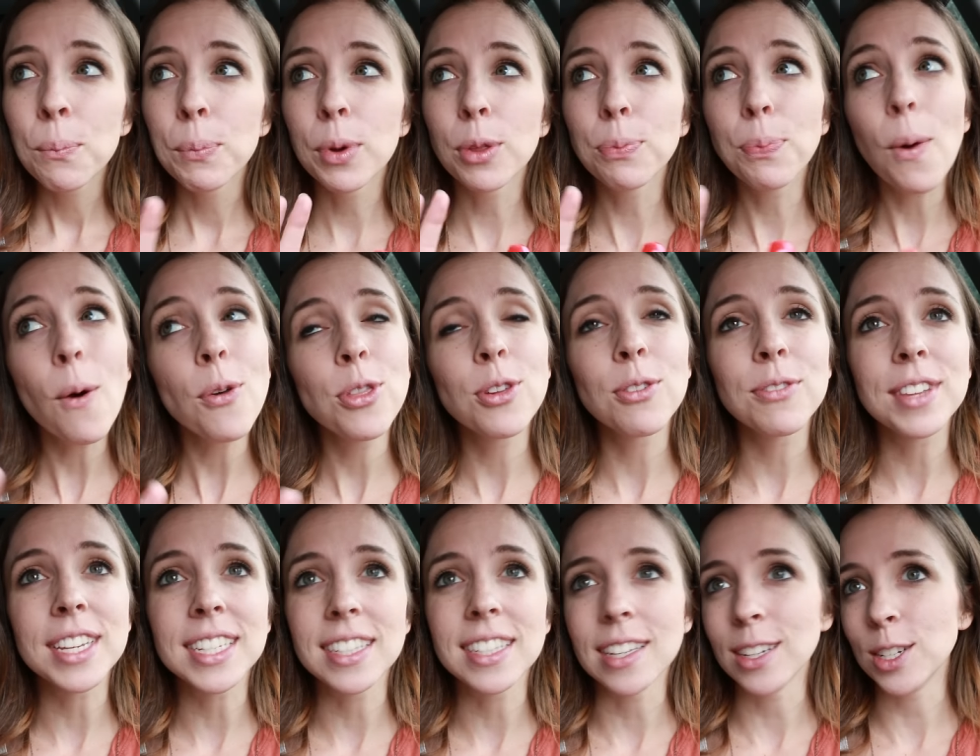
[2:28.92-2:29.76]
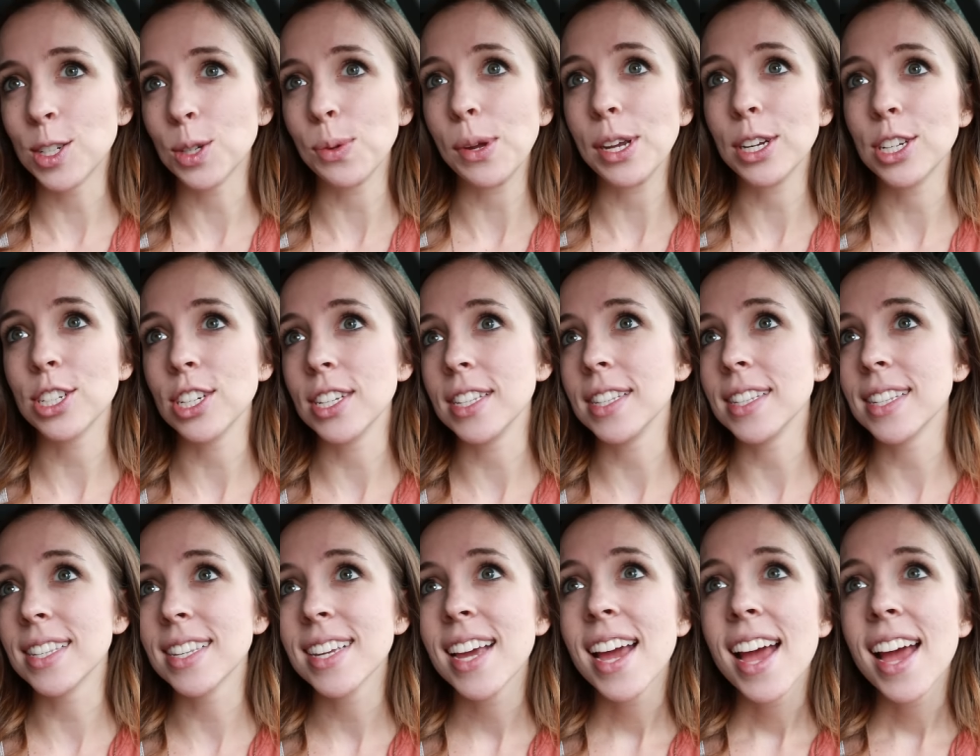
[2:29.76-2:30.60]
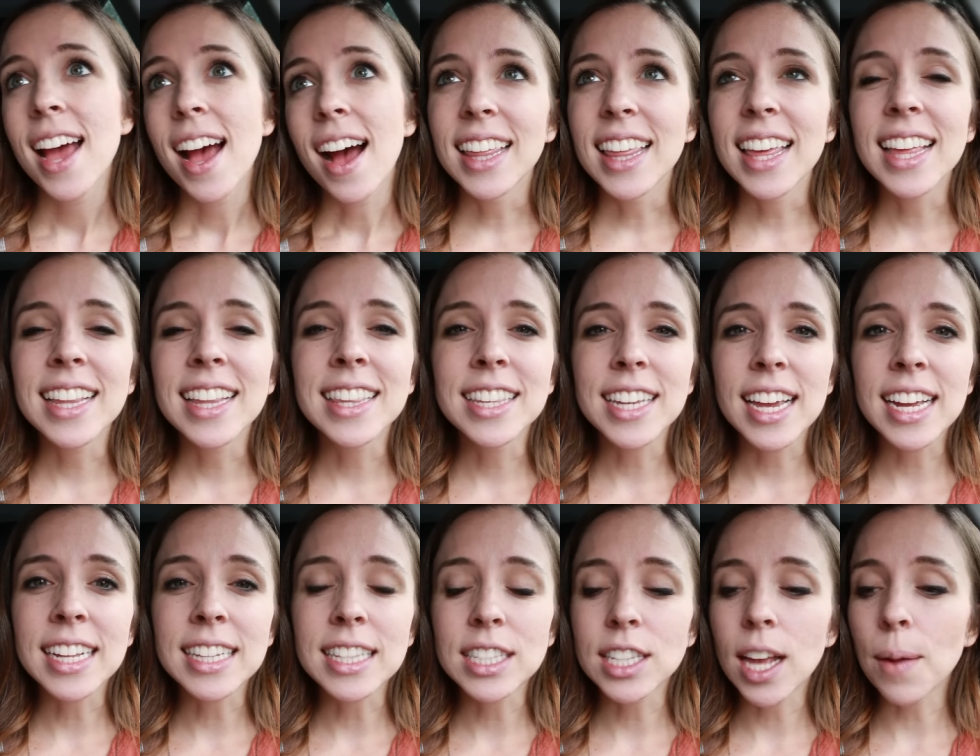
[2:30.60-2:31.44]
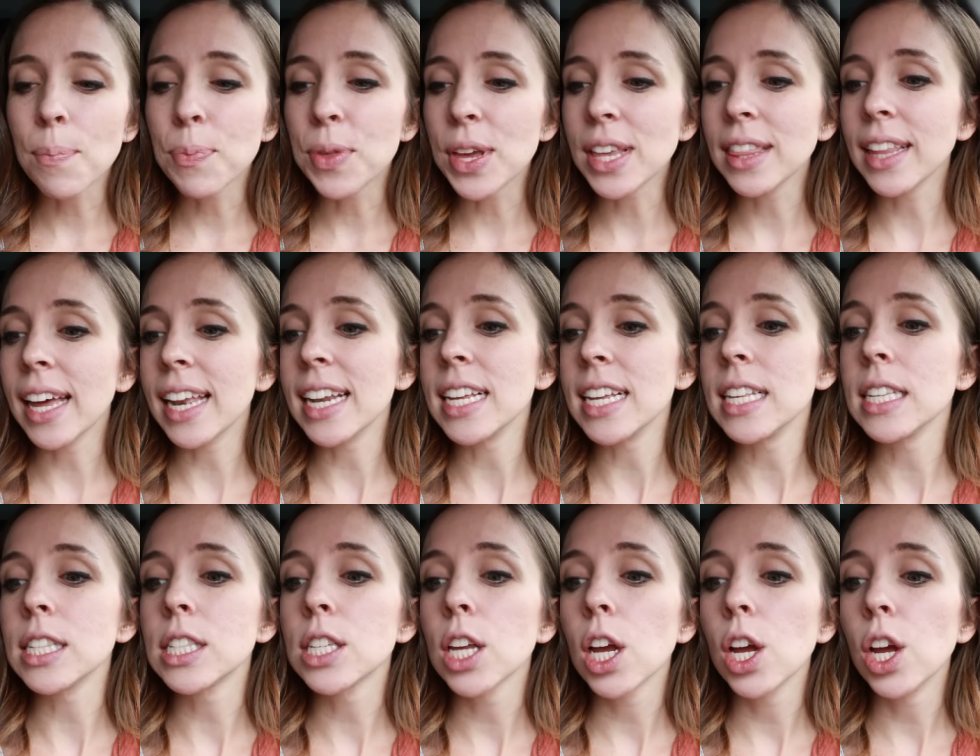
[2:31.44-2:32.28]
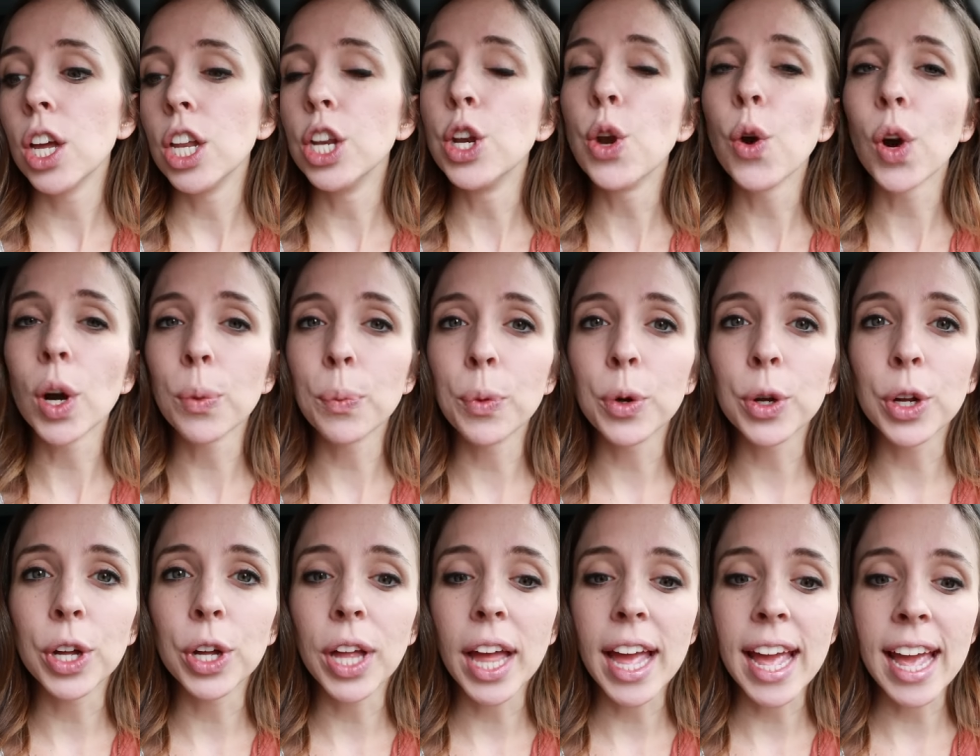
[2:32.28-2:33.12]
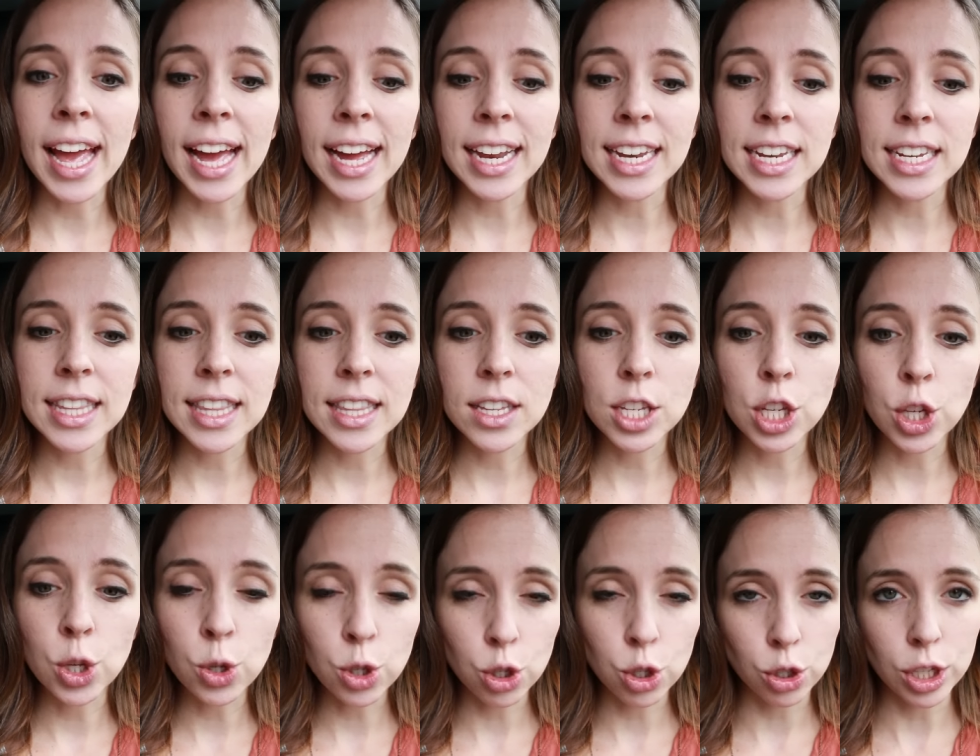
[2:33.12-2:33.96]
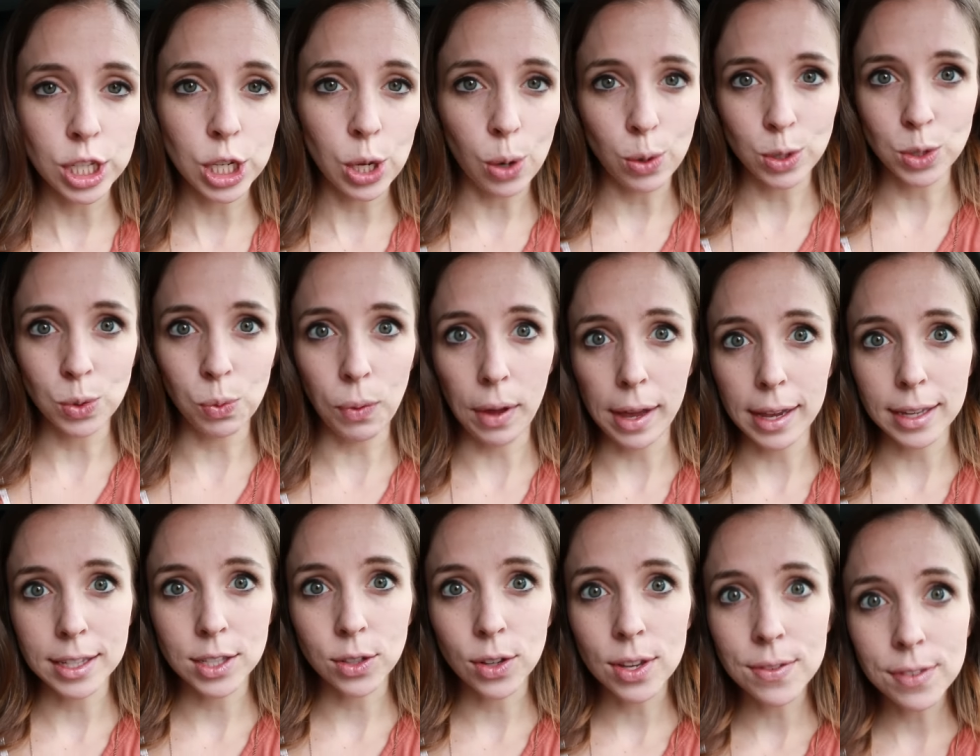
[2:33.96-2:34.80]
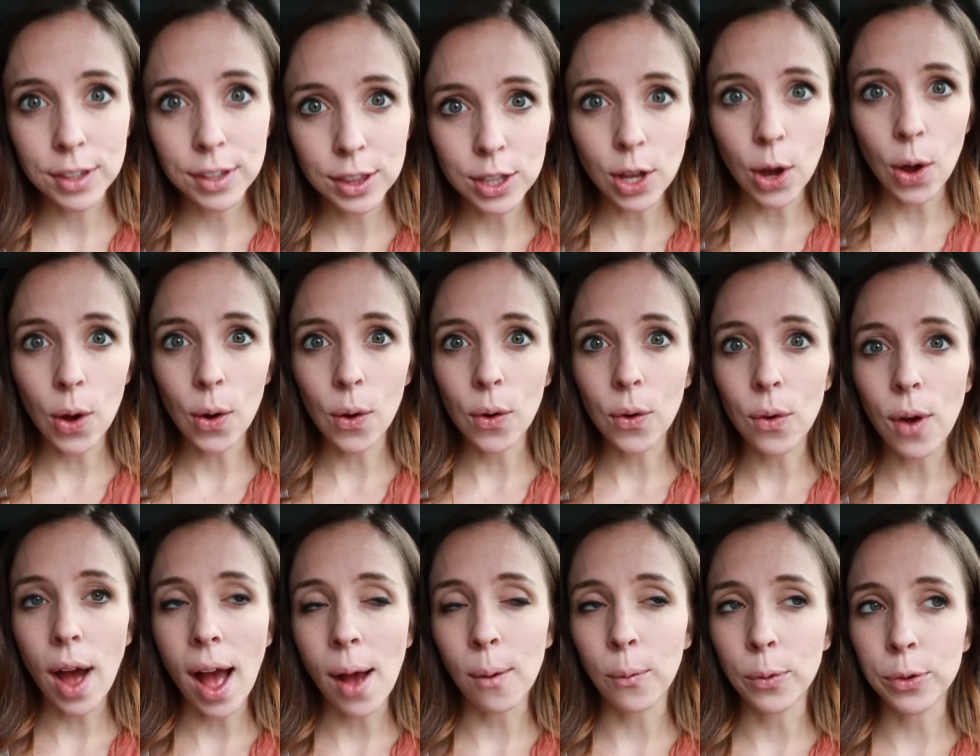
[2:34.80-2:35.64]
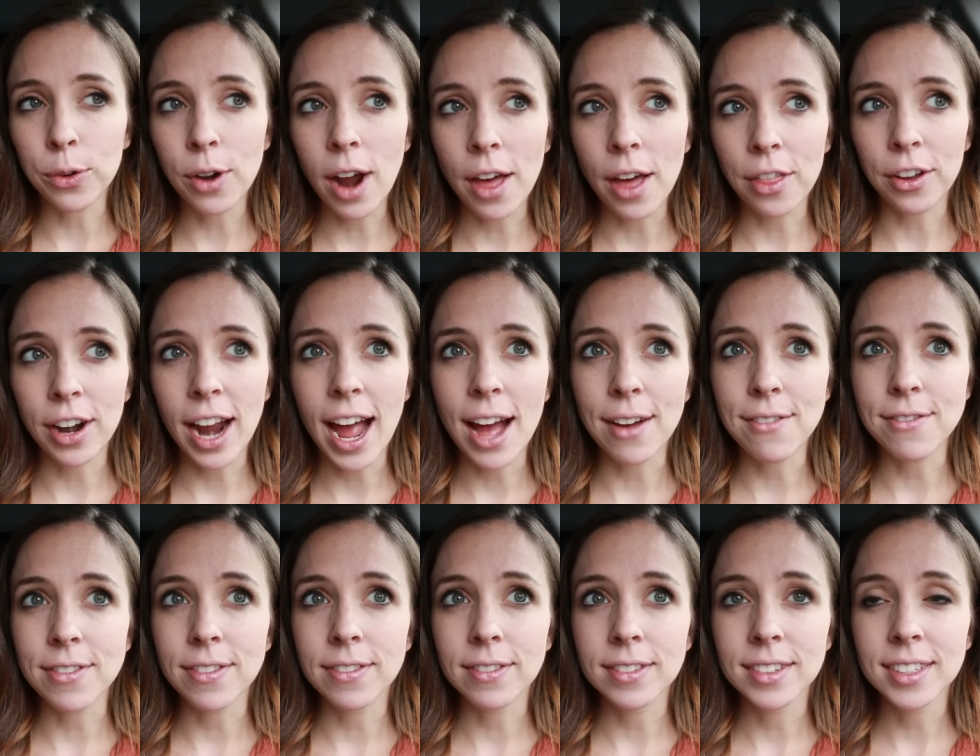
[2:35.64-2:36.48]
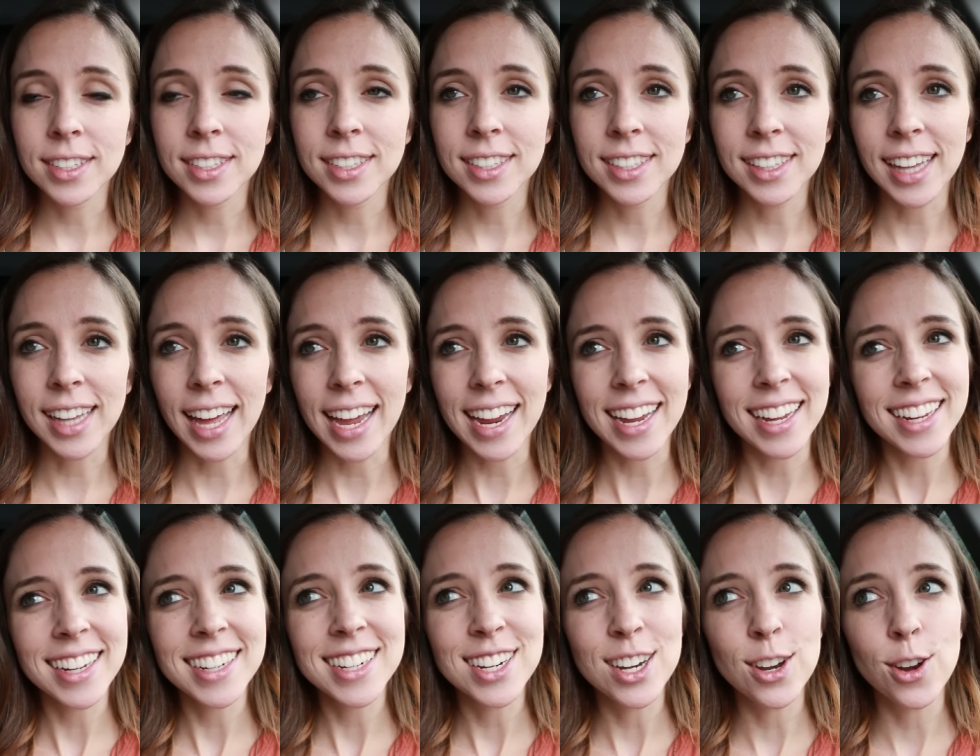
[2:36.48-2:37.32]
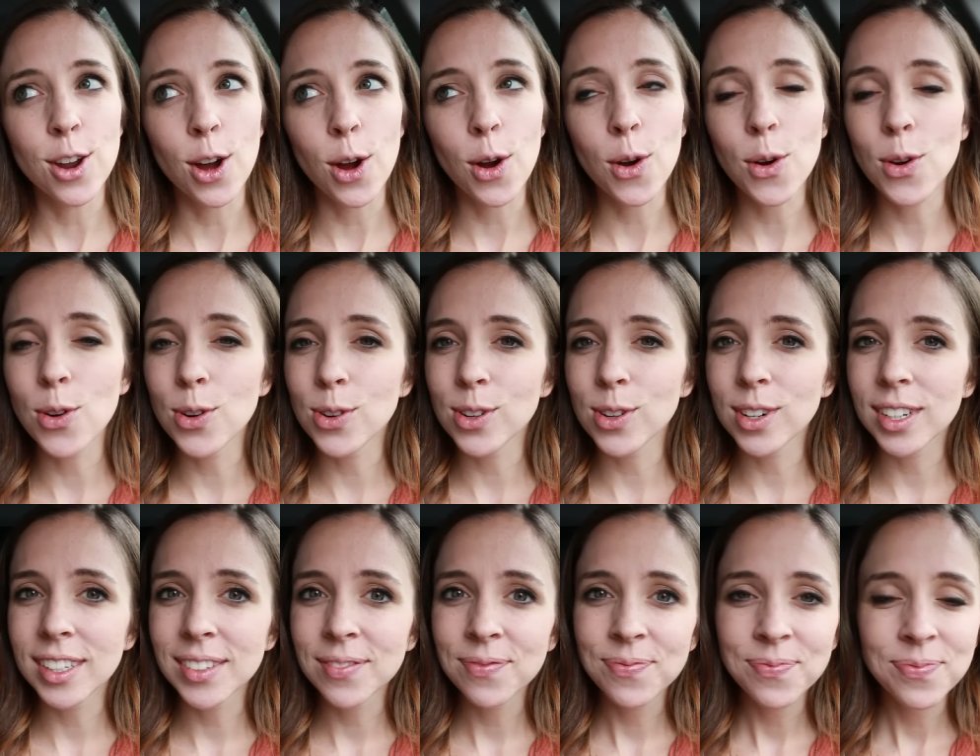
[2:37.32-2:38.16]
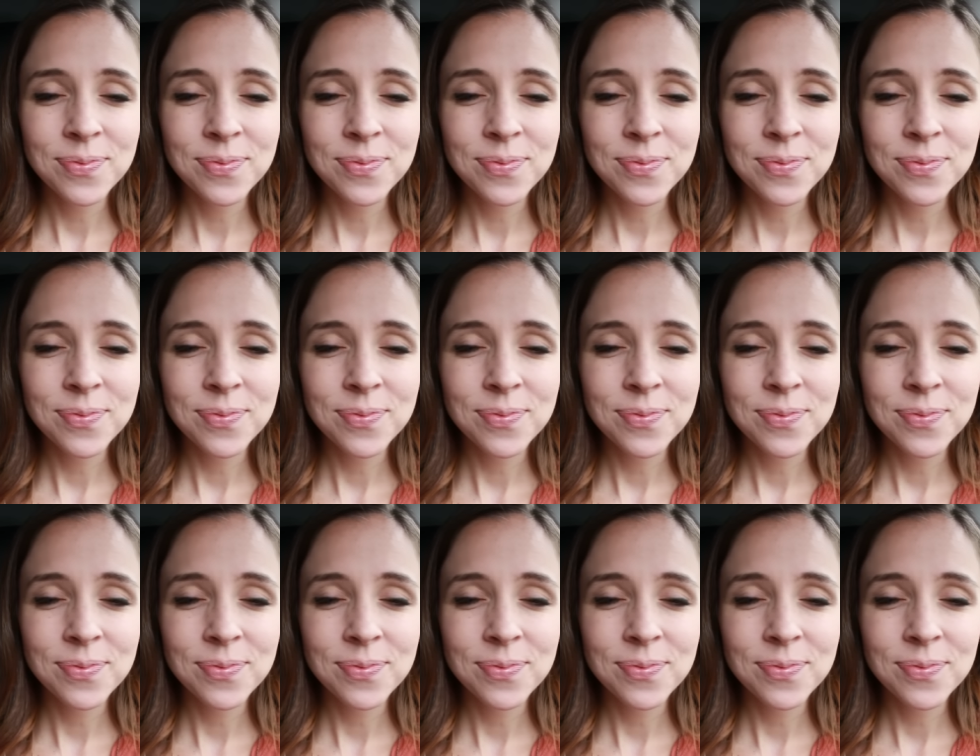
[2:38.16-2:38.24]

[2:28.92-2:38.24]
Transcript: with both of these situations, it's something that is normal and usually goes away. So even though I would rather have like no